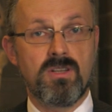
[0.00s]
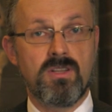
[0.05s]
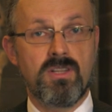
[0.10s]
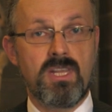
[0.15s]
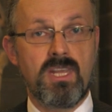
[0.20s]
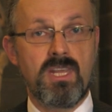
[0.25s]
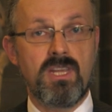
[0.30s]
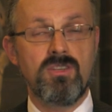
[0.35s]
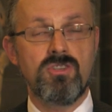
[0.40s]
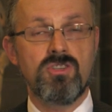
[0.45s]

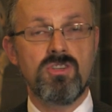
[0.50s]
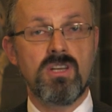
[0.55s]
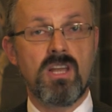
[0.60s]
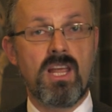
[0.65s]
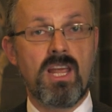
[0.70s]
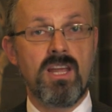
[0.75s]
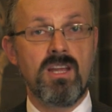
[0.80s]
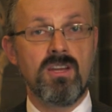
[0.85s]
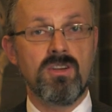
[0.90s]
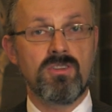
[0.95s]
The
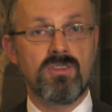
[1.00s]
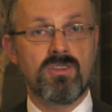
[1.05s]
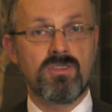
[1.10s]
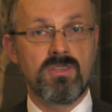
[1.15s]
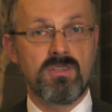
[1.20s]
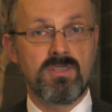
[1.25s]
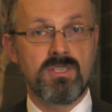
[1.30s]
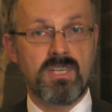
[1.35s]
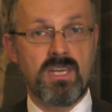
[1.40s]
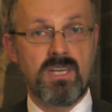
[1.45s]
ancient
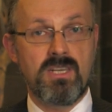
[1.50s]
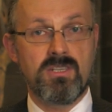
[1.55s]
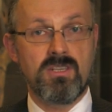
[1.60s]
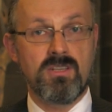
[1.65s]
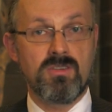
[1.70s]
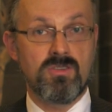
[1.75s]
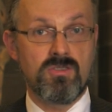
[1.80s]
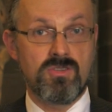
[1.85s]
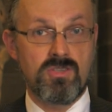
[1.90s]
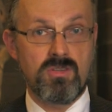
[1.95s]

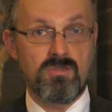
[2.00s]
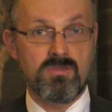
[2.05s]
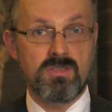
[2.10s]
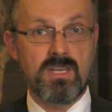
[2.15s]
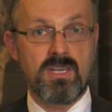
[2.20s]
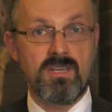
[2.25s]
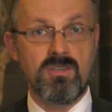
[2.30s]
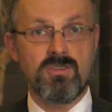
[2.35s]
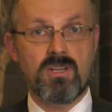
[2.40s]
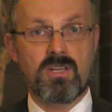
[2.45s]
Earth-centered or
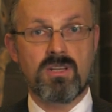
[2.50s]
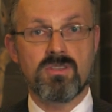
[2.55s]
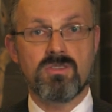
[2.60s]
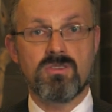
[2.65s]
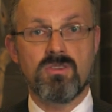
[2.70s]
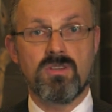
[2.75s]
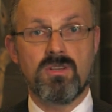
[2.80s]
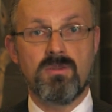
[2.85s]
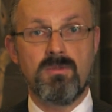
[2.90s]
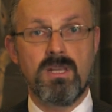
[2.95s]
geocentric
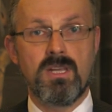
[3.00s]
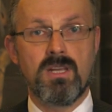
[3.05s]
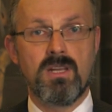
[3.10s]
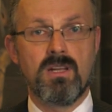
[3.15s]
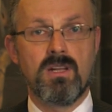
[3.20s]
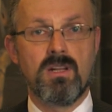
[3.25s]
astronomy,